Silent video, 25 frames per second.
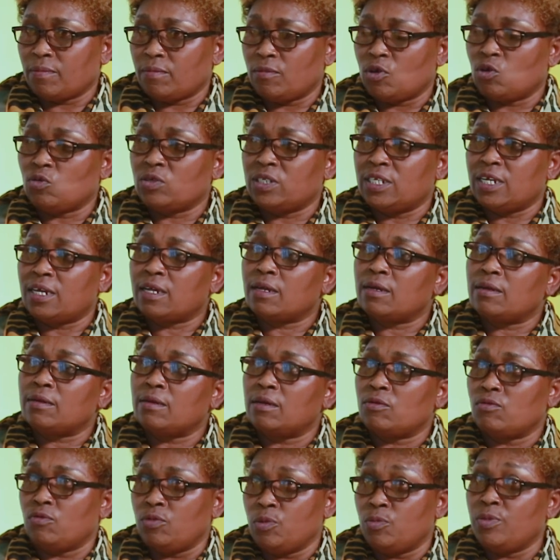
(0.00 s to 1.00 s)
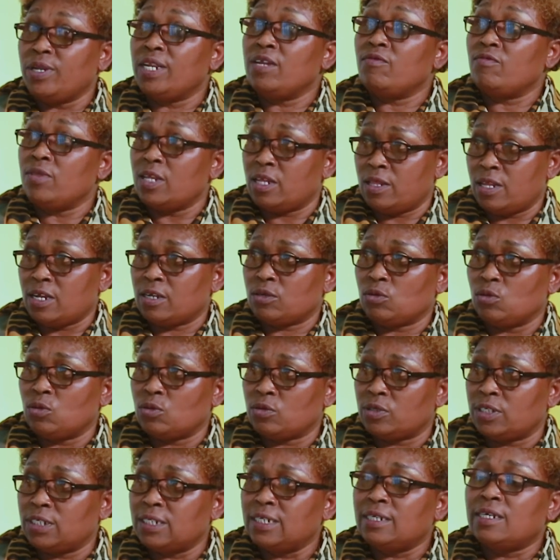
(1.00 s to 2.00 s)
Mm-hmm. Because we believe they're that
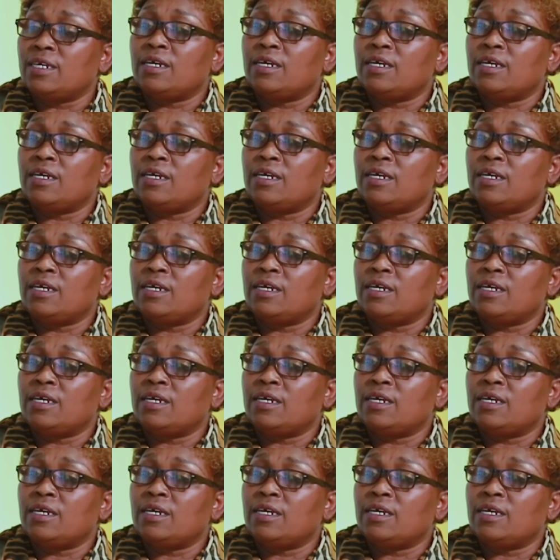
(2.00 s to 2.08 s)
good.